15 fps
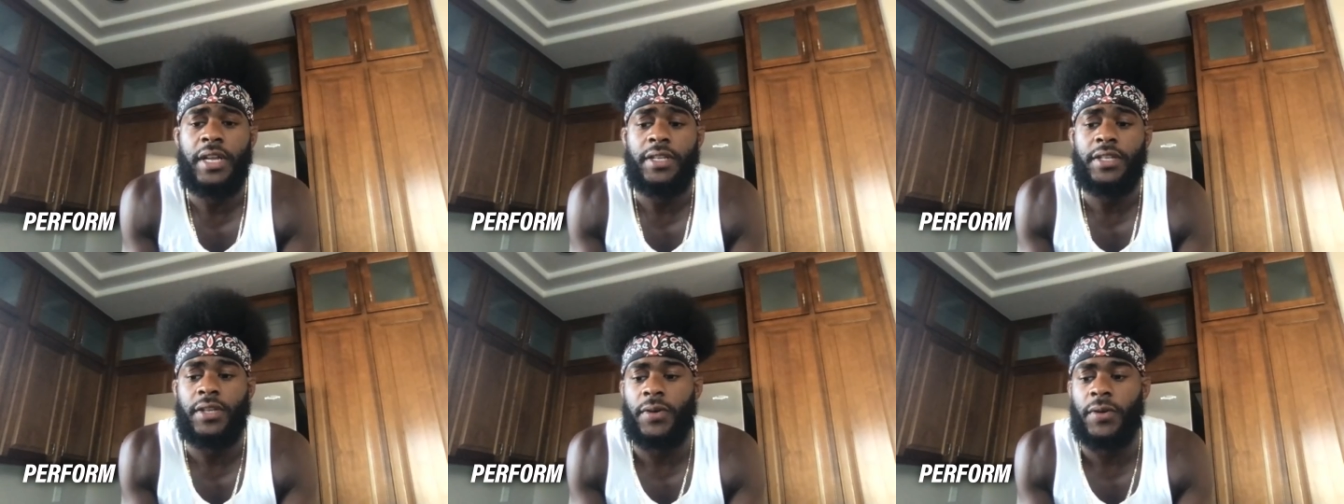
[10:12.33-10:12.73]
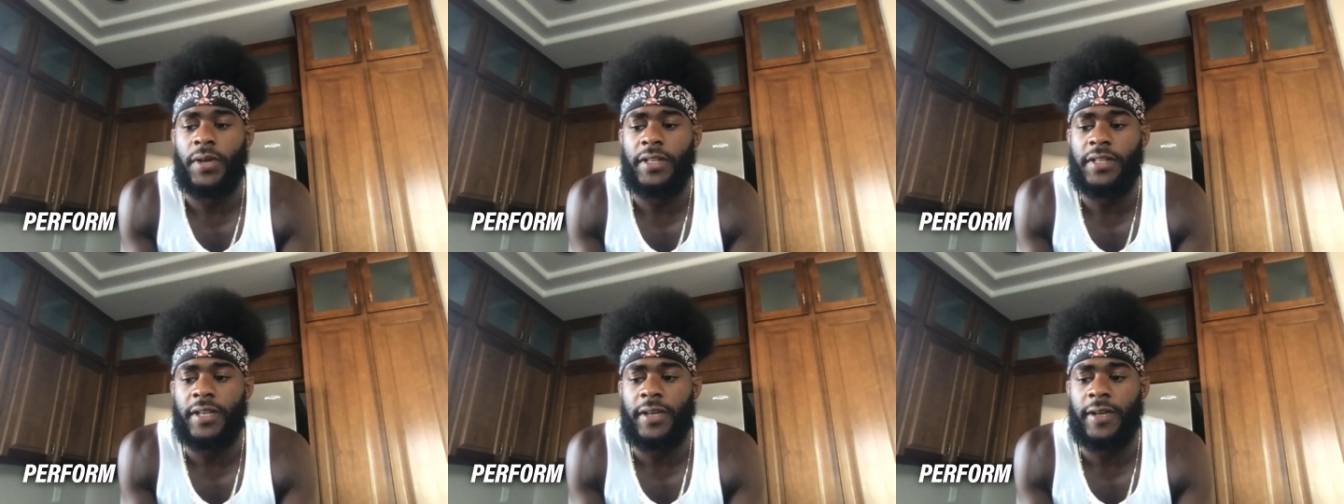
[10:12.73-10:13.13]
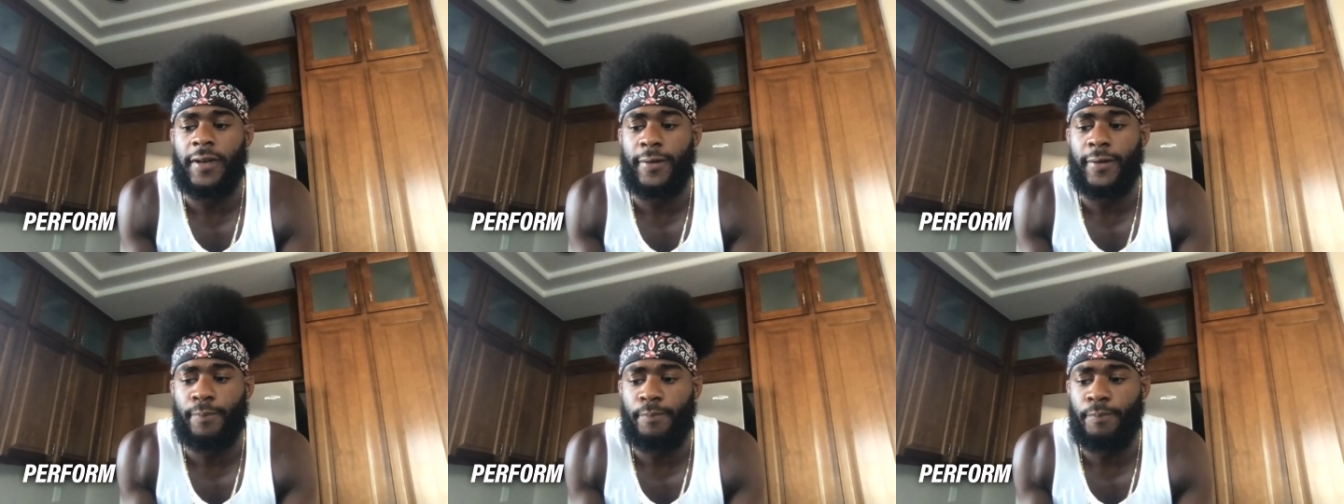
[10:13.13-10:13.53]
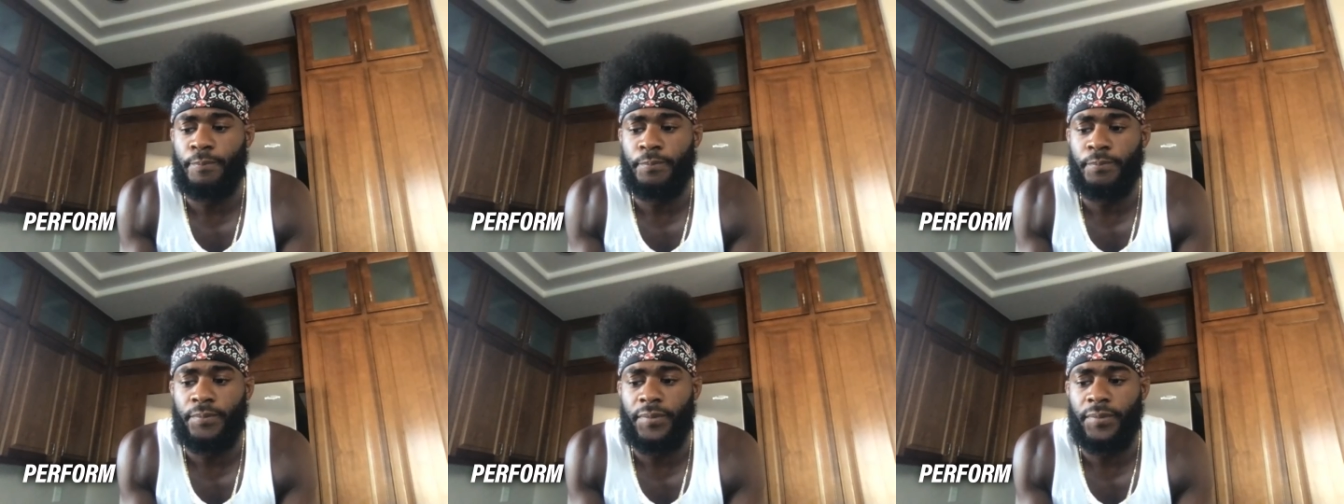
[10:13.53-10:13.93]
So it's
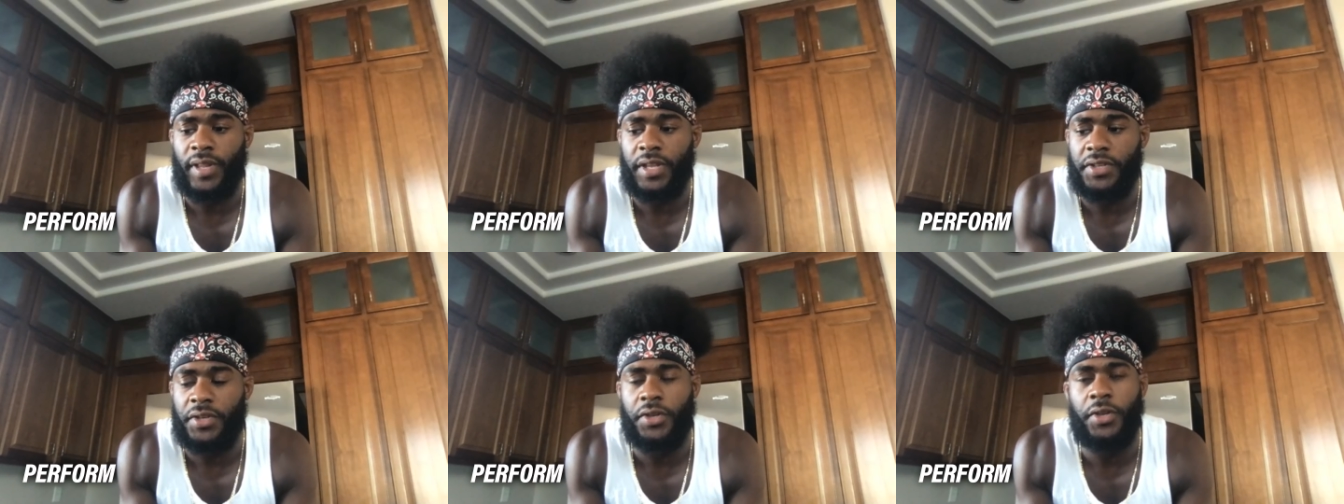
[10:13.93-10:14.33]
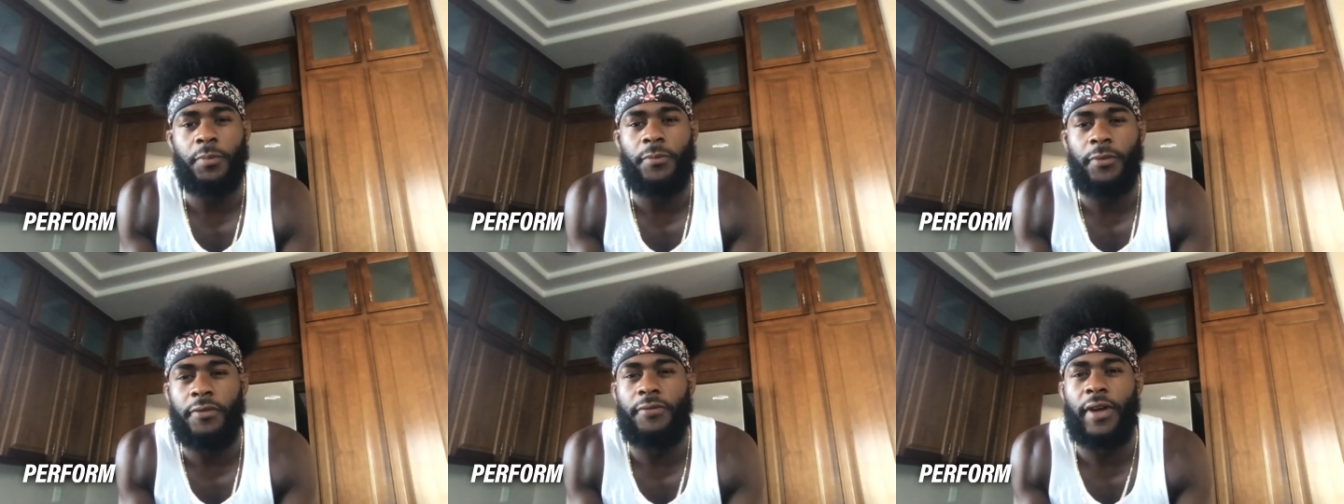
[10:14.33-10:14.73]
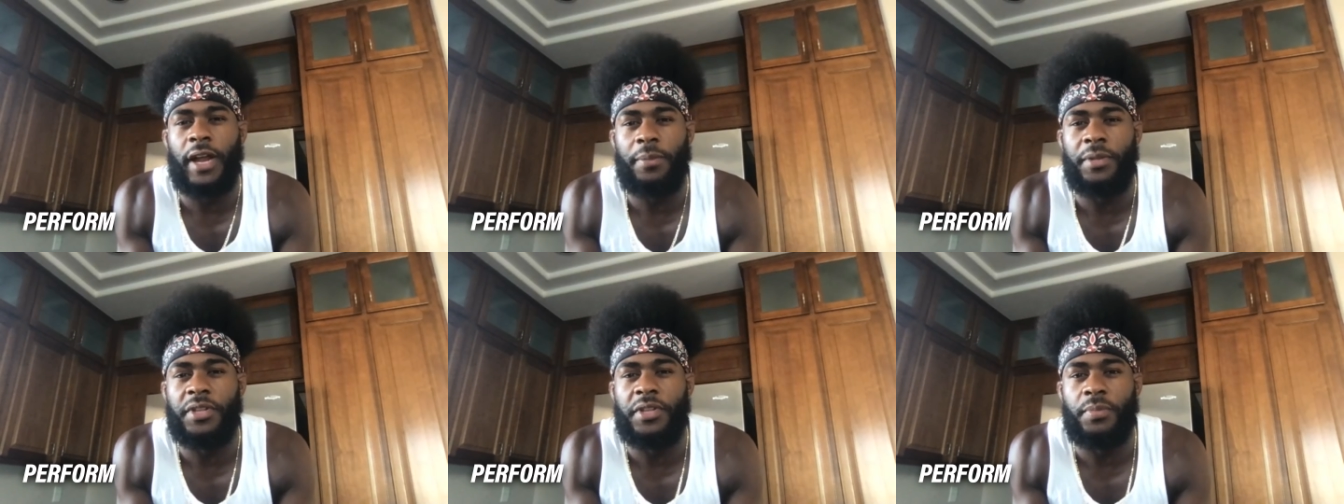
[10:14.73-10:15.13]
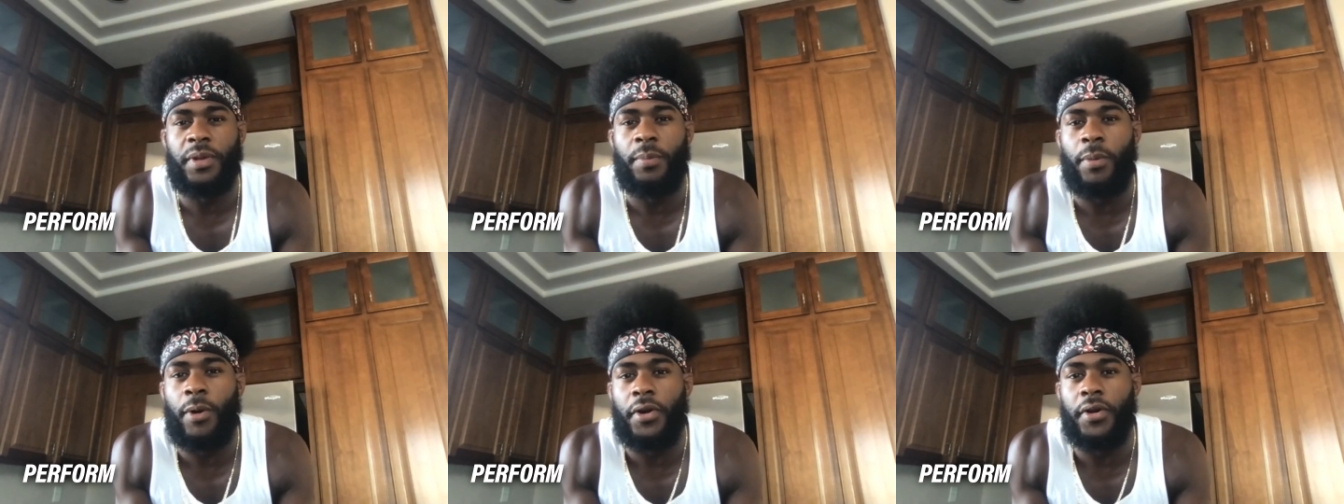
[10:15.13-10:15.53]
a good environment to be a
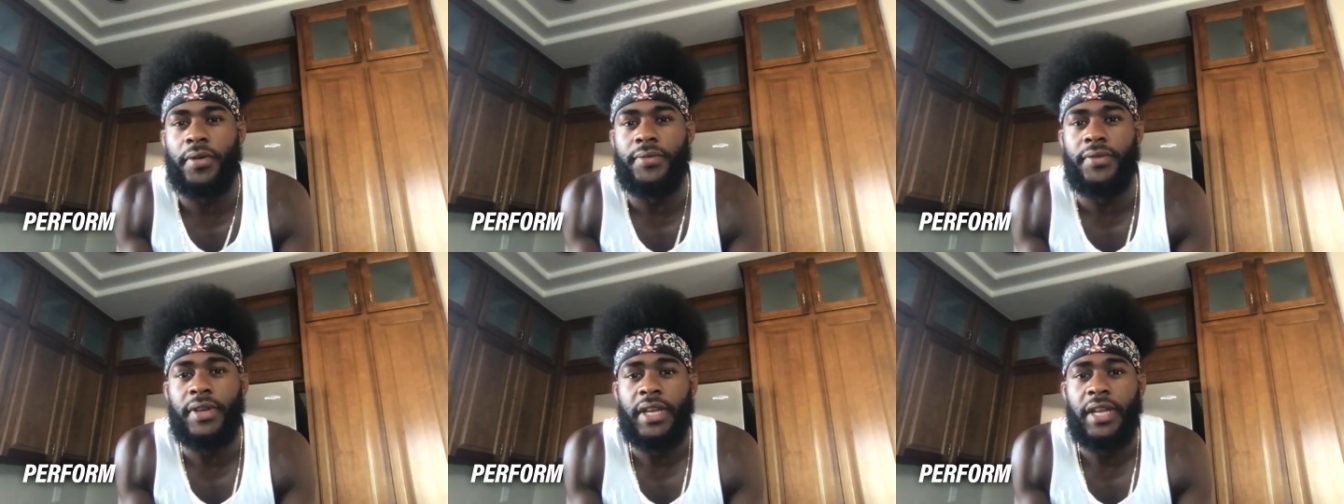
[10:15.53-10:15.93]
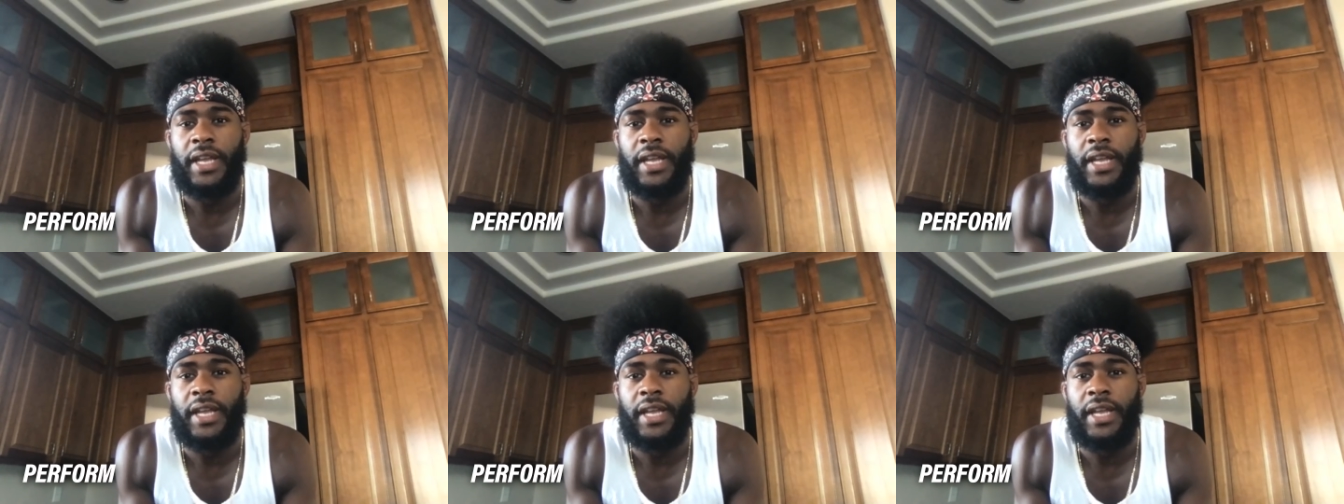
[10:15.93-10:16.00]
part of.